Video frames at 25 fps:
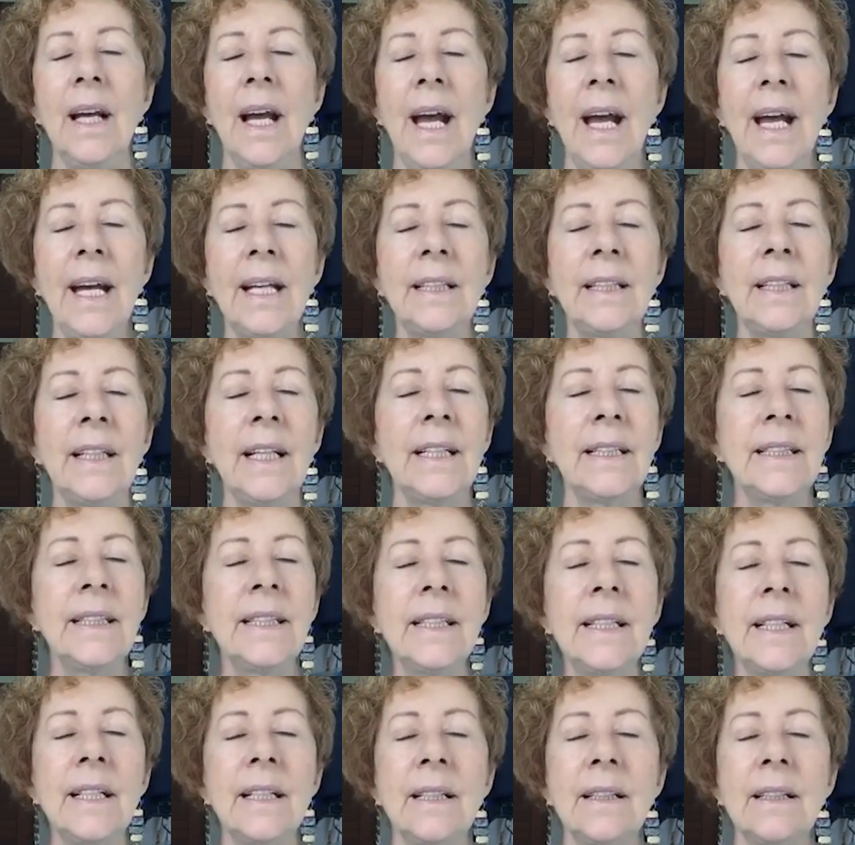And let
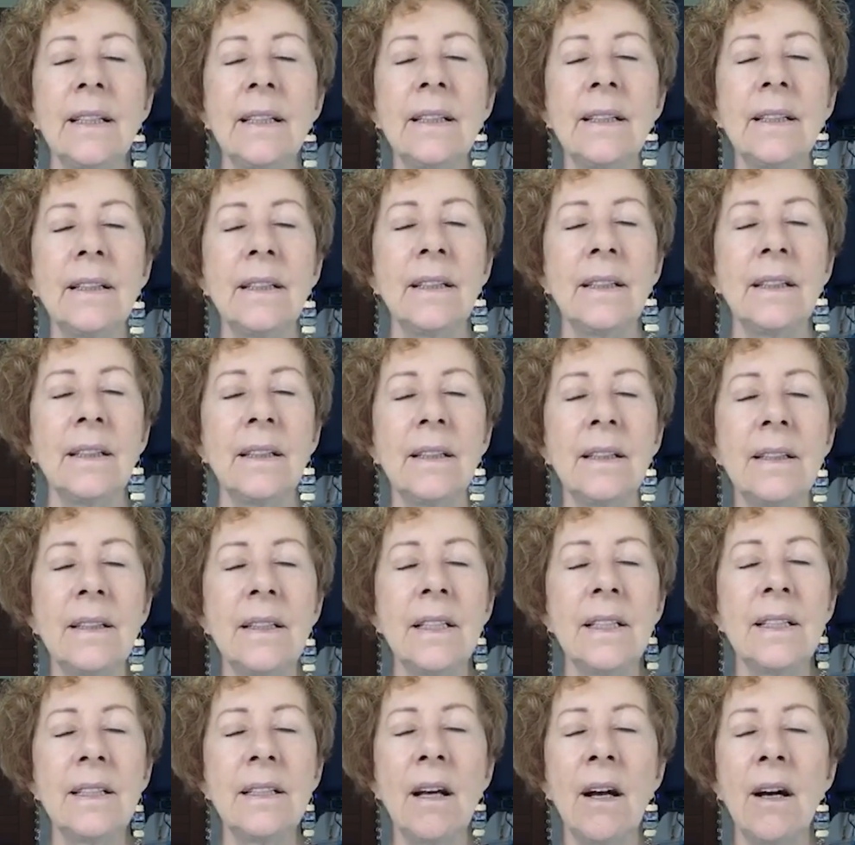
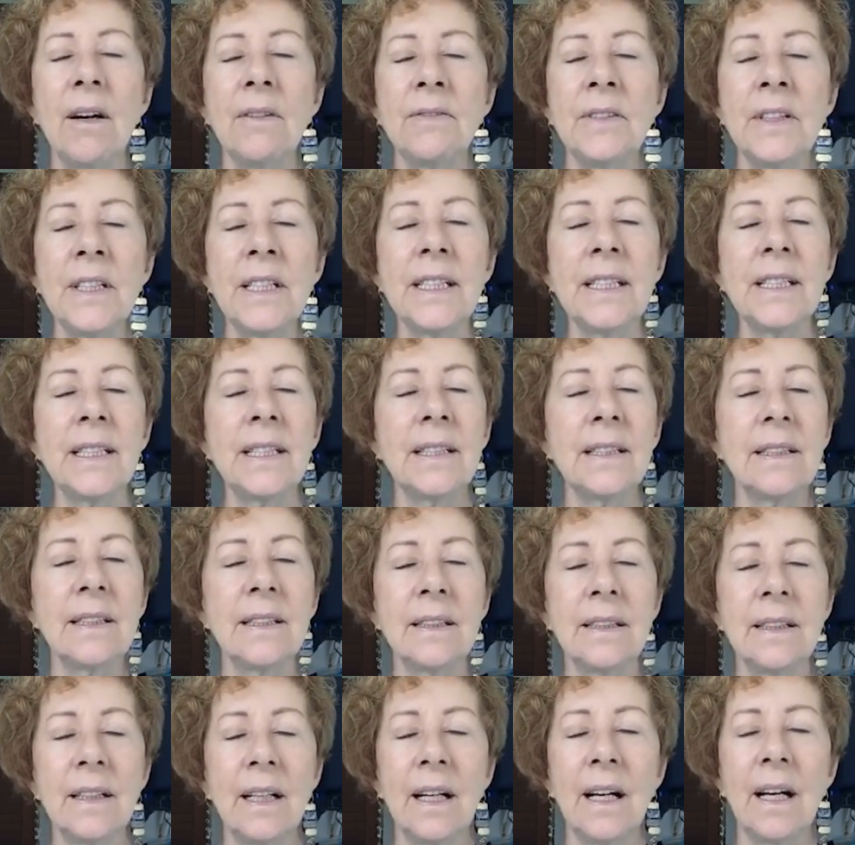the softness
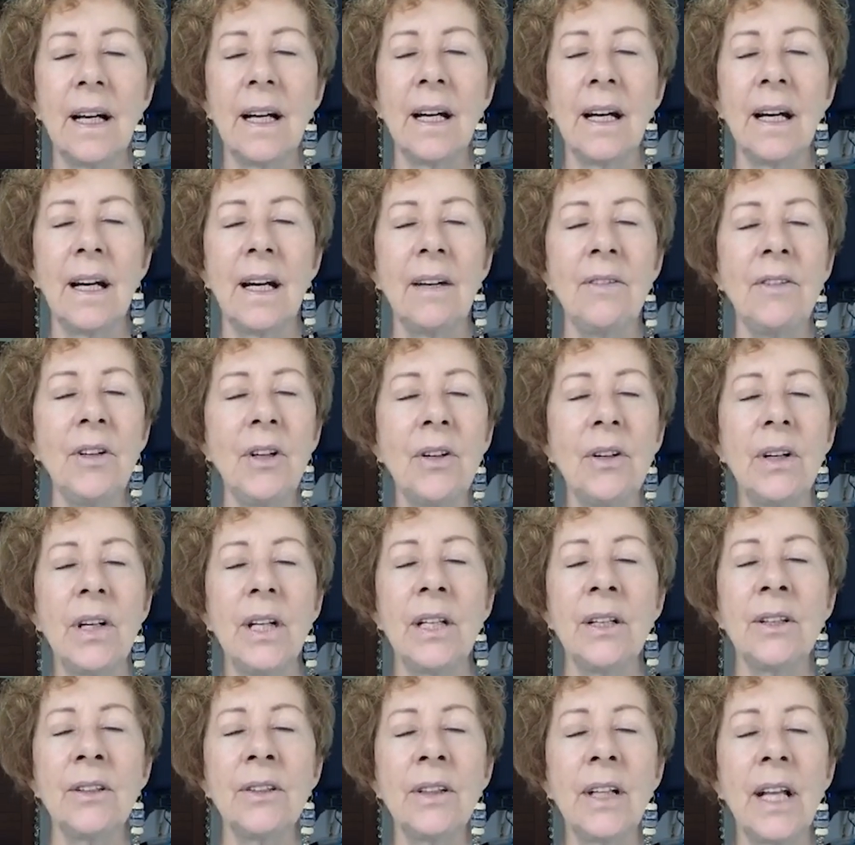of your
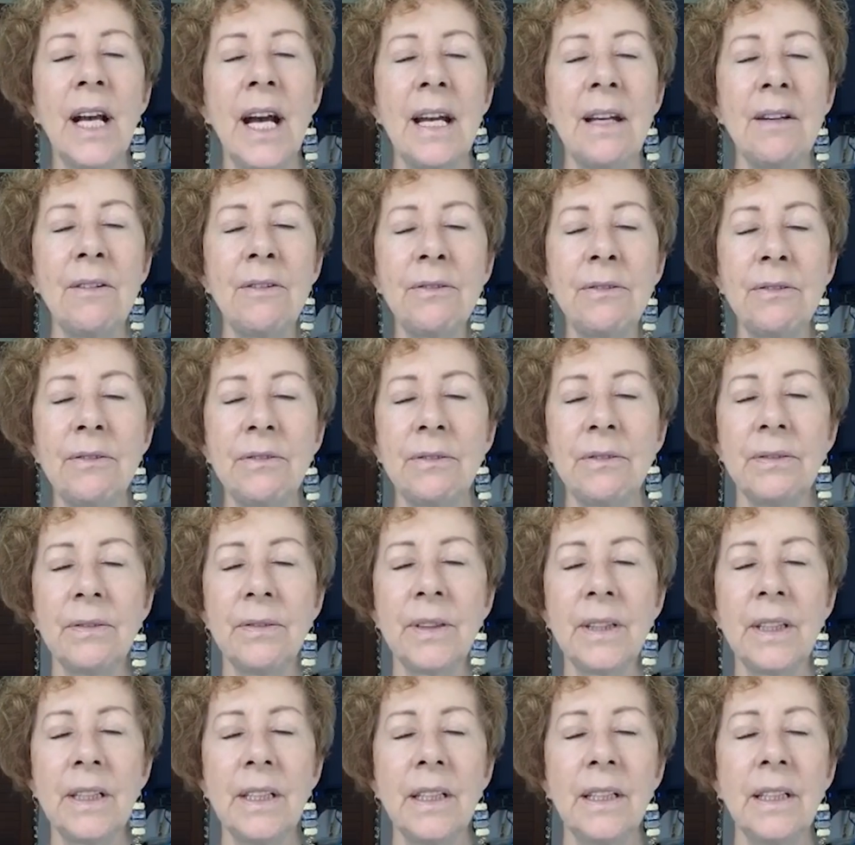inner life
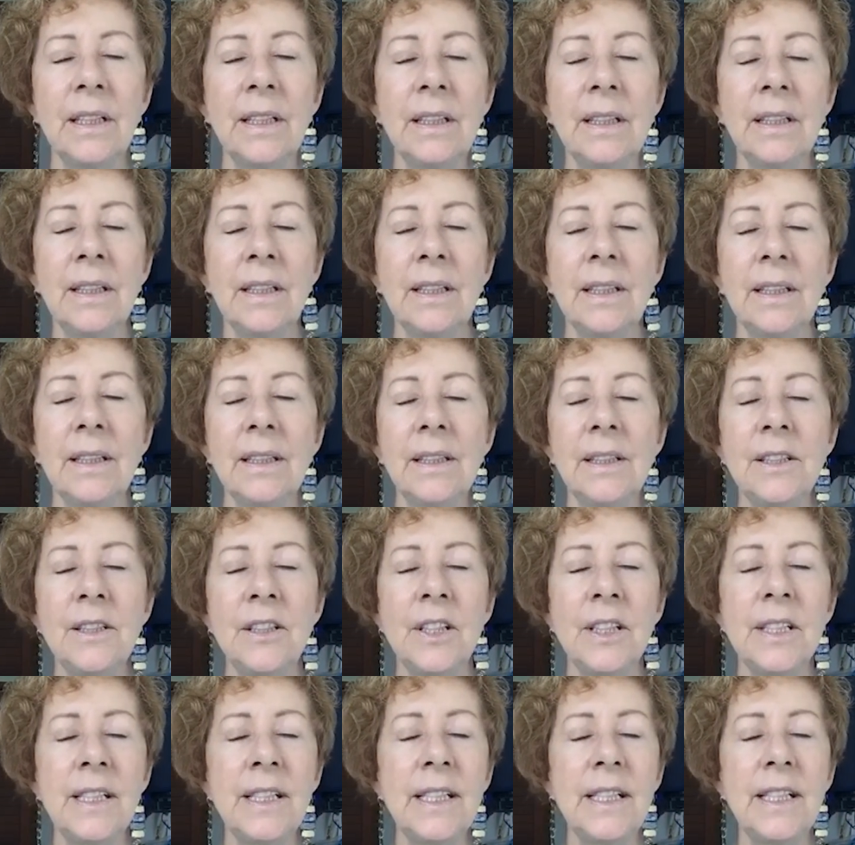
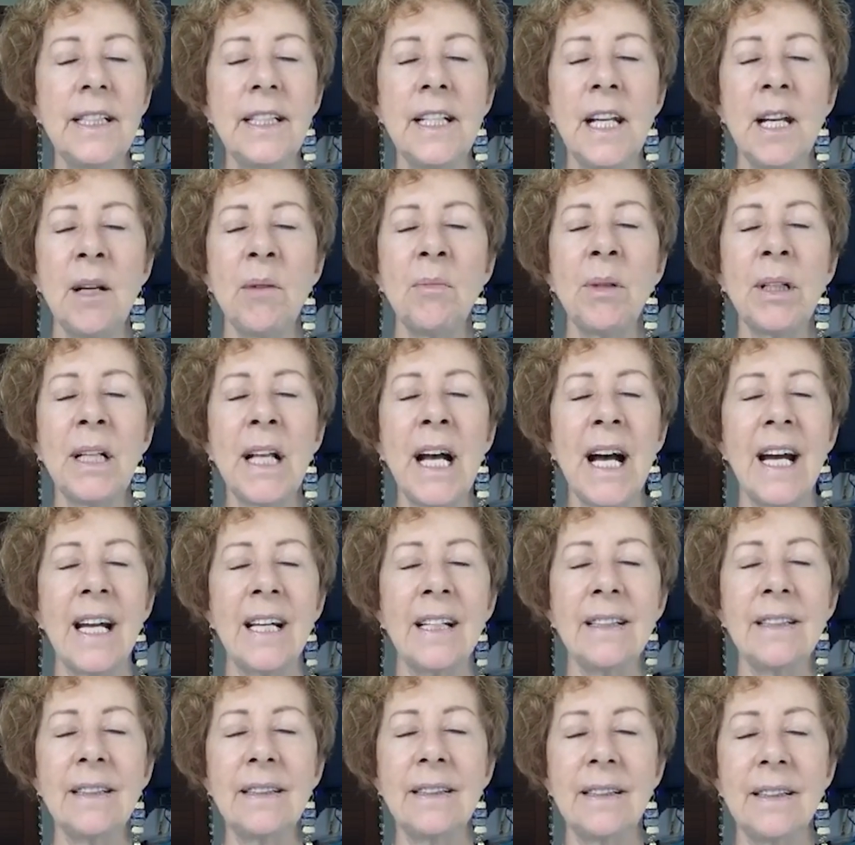just
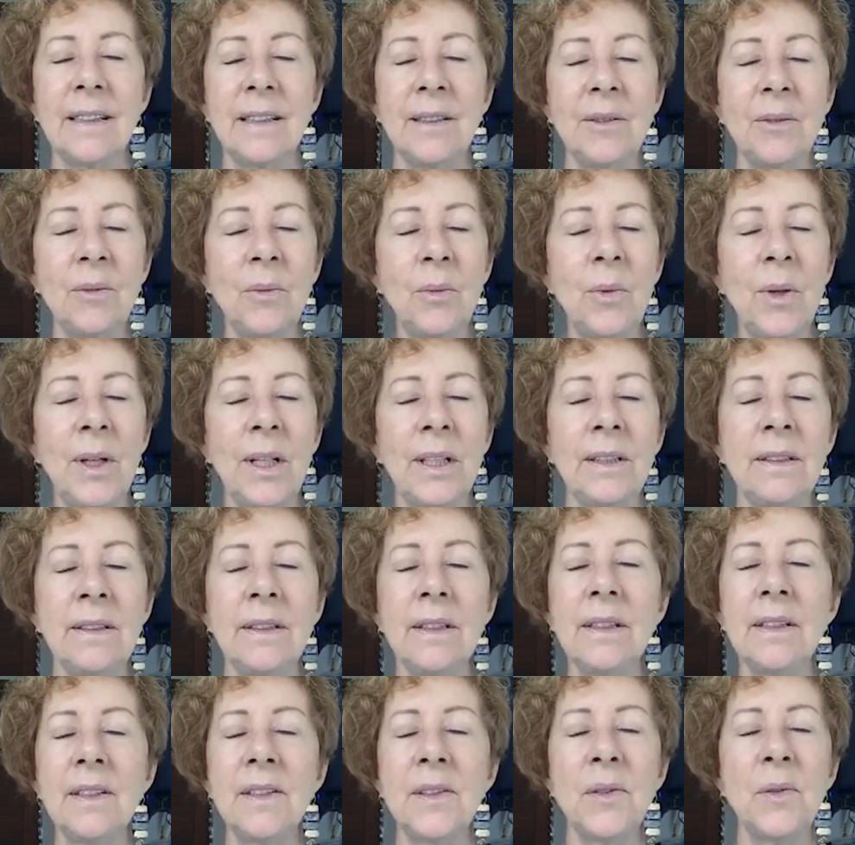stabilize in
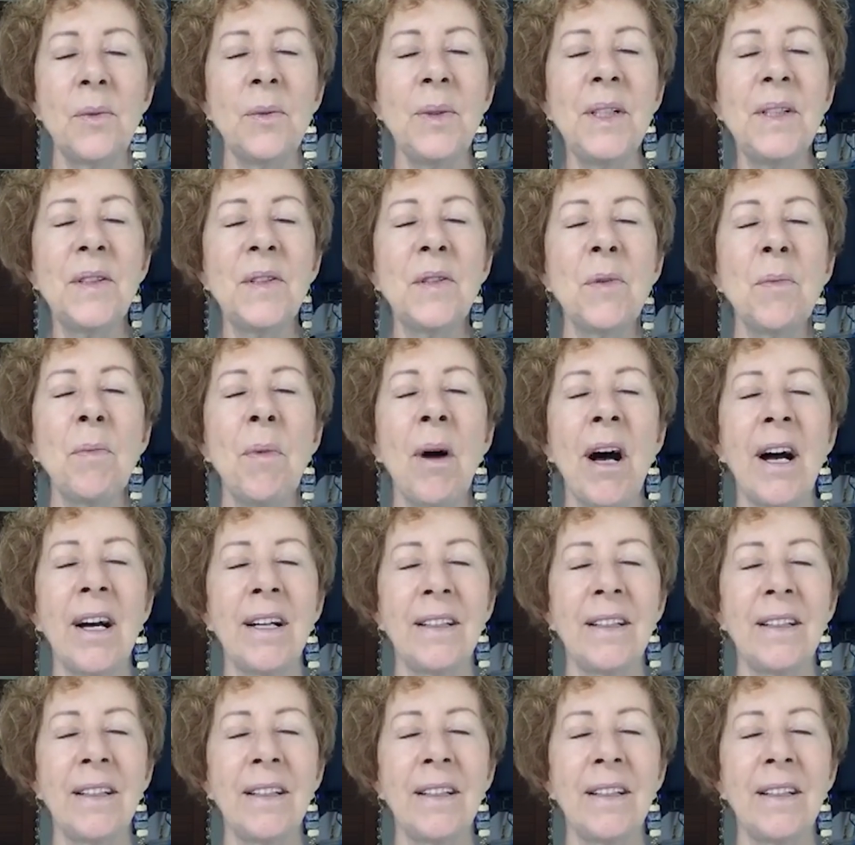one sweet spot.